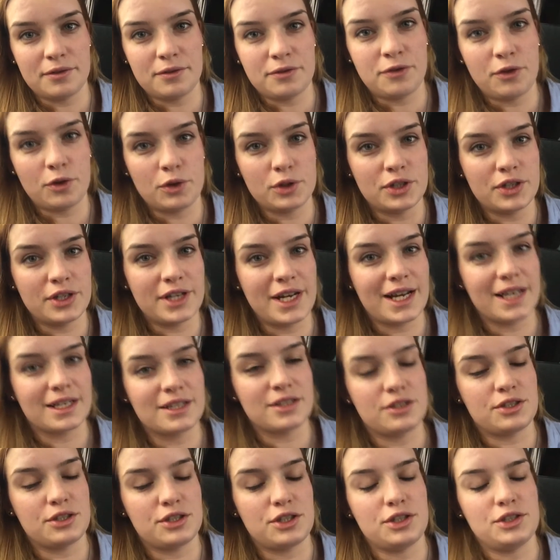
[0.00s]
for the
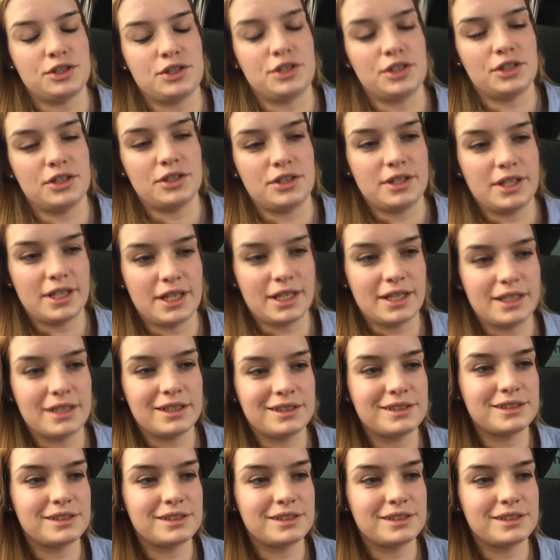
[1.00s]
next journey.